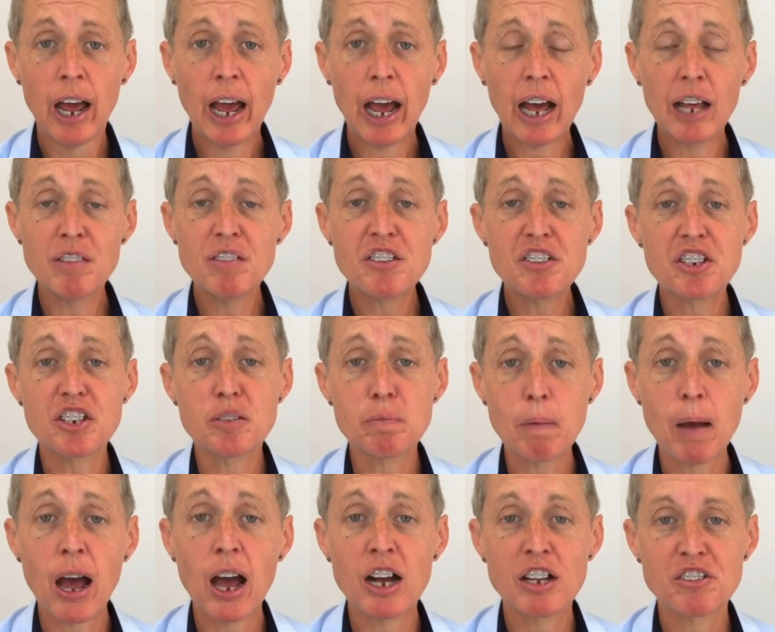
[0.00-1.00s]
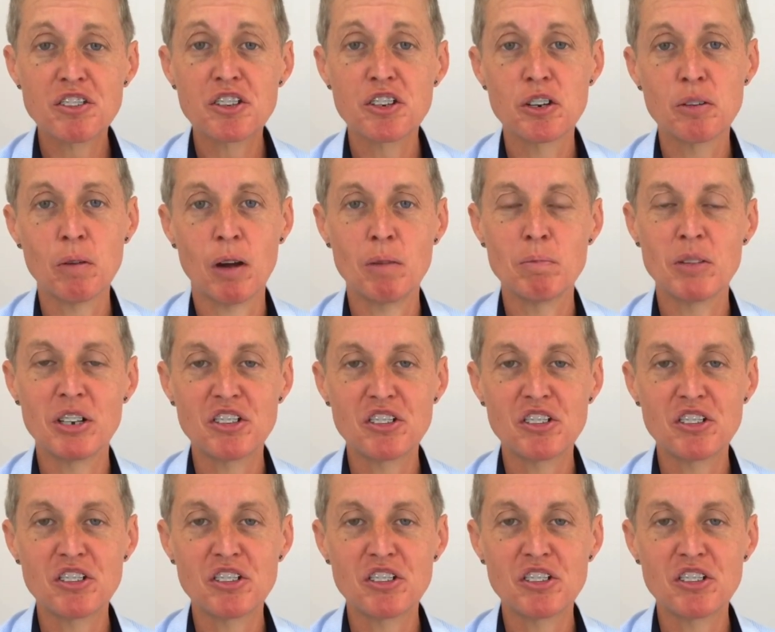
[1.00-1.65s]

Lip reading: And this is part 2 on my